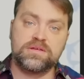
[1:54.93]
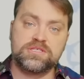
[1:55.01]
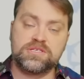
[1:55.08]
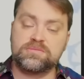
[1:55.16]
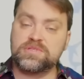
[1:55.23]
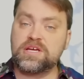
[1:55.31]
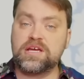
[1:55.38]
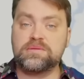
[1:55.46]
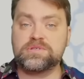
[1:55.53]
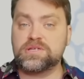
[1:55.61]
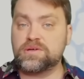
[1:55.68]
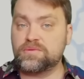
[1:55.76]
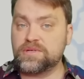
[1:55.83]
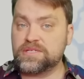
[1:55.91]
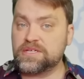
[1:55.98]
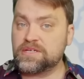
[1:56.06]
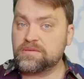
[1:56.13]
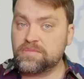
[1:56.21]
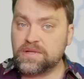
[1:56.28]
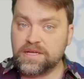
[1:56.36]
Sometimes I read the
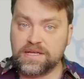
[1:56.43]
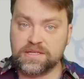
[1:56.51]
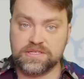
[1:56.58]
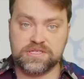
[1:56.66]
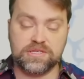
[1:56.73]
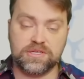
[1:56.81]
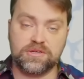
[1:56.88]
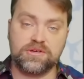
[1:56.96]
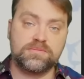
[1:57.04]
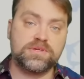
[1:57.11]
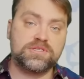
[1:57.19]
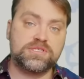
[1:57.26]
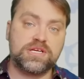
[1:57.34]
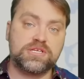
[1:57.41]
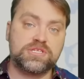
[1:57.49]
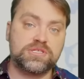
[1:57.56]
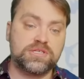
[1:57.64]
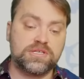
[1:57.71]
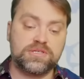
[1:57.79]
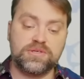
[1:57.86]
complaints in the comment
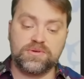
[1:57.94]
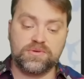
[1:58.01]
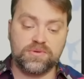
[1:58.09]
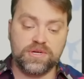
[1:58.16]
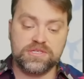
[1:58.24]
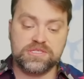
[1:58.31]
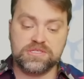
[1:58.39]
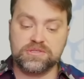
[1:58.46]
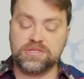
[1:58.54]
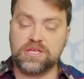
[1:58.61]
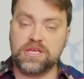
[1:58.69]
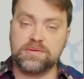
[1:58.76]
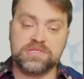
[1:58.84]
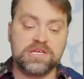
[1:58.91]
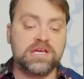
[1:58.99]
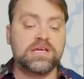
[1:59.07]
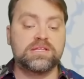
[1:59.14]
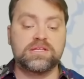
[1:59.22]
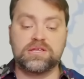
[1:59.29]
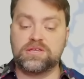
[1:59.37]
section that Ukraine still keeps
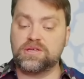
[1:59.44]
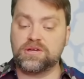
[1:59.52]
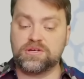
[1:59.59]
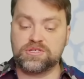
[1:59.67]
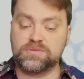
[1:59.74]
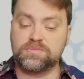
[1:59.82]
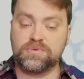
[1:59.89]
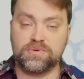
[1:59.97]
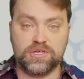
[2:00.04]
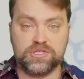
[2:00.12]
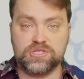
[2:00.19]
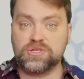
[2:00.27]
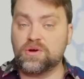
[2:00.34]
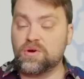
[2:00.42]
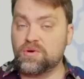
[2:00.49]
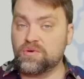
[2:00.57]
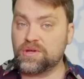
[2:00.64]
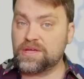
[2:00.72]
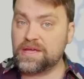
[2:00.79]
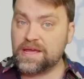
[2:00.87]
the Kerch Bridge
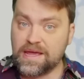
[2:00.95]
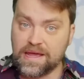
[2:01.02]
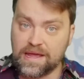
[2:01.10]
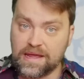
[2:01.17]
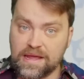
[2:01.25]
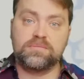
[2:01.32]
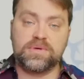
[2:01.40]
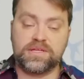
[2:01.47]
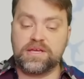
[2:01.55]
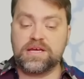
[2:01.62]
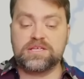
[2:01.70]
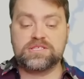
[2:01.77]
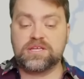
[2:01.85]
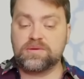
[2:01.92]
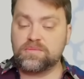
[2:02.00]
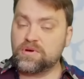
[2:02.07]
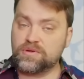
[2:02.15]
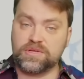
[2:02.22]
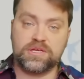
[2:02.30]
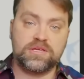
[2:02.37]
okay. But guys, come on,